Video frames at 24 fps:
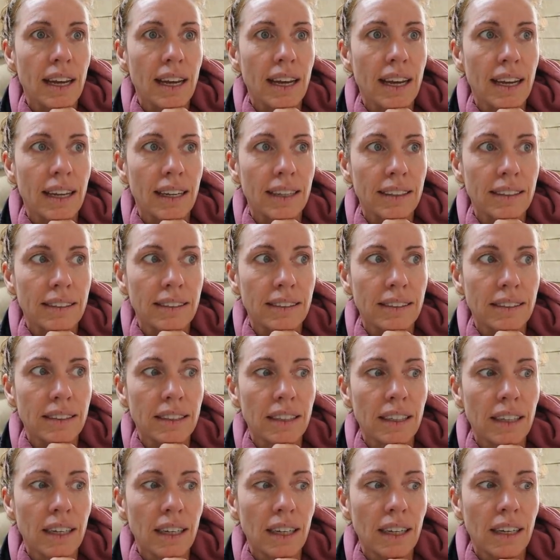and
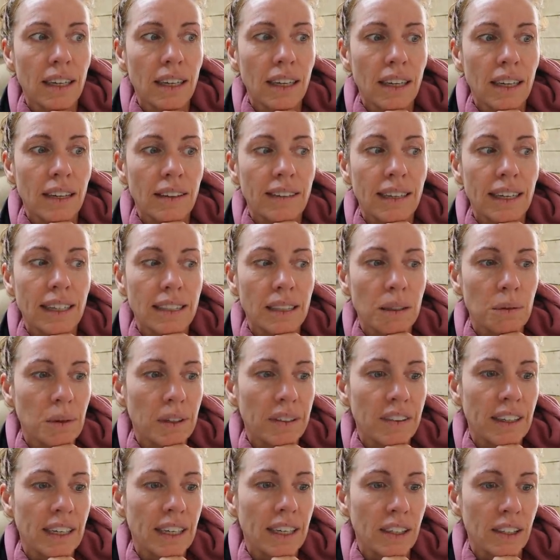they did
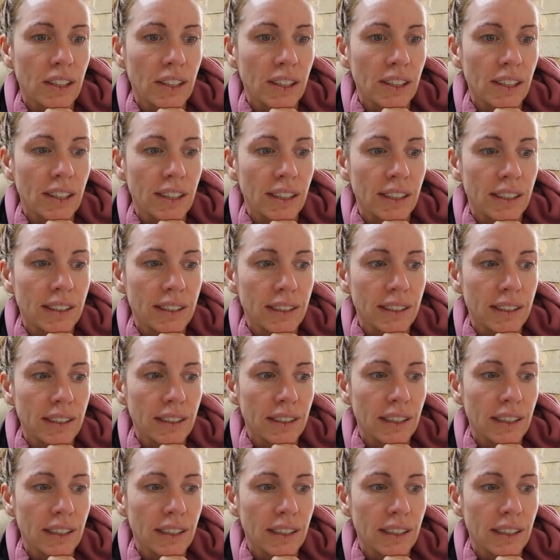what they could.